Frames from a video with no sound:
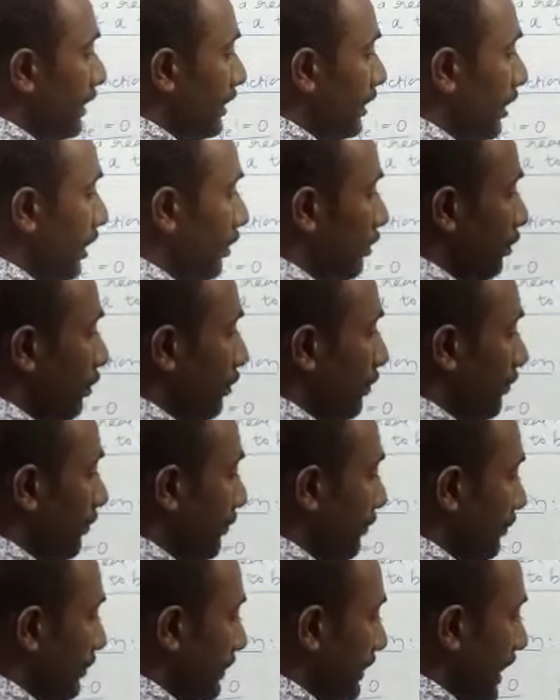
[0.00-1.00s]
Now
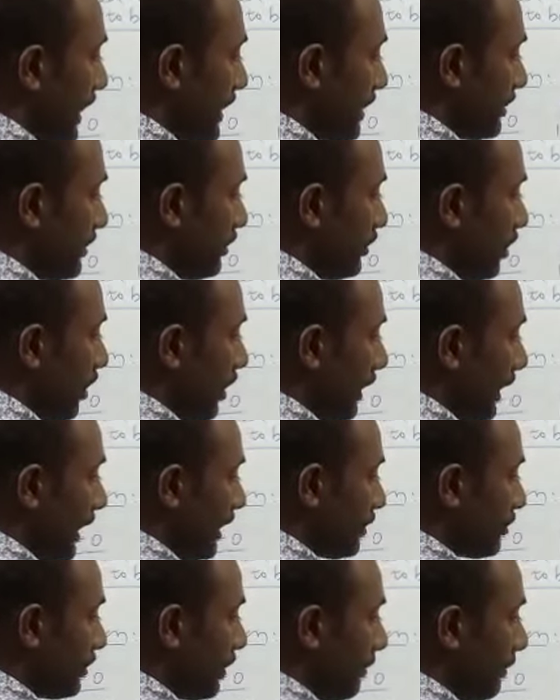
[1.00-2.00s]
this log
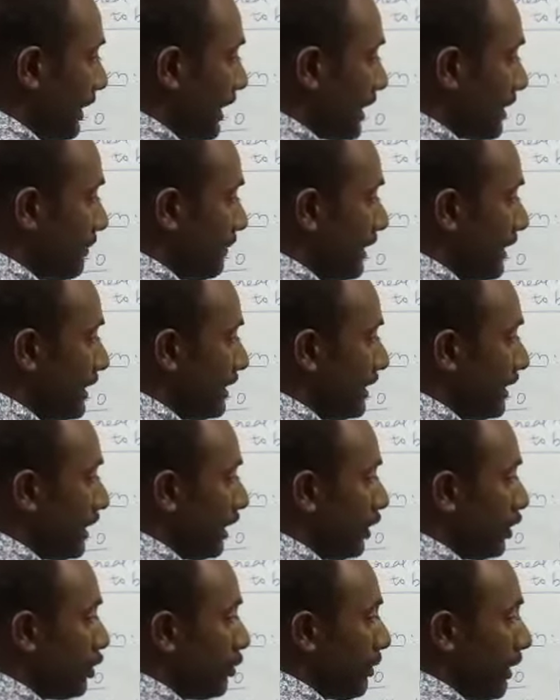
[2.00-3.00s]
x to the base b is
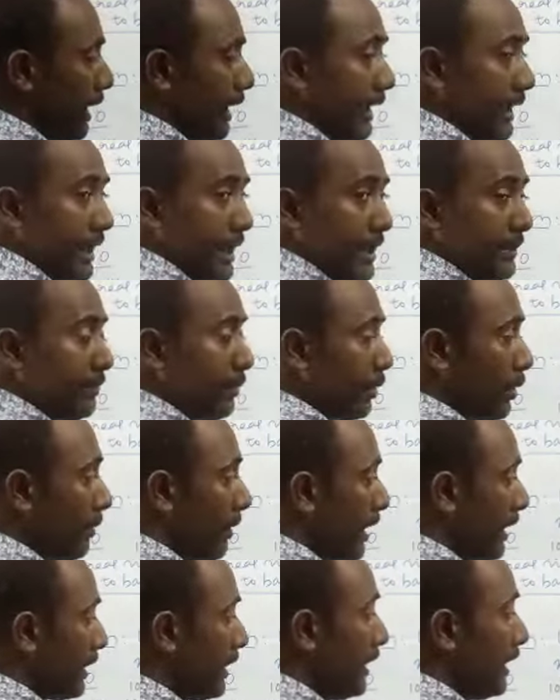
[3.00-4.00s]
equal to y is for
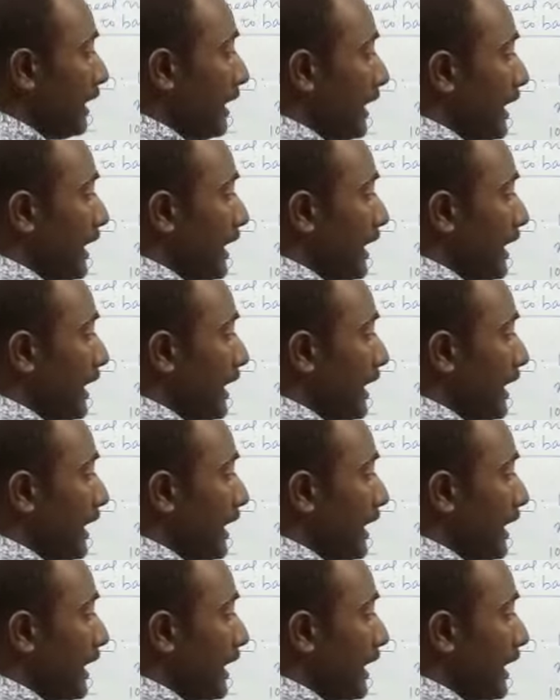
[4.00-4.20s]
what?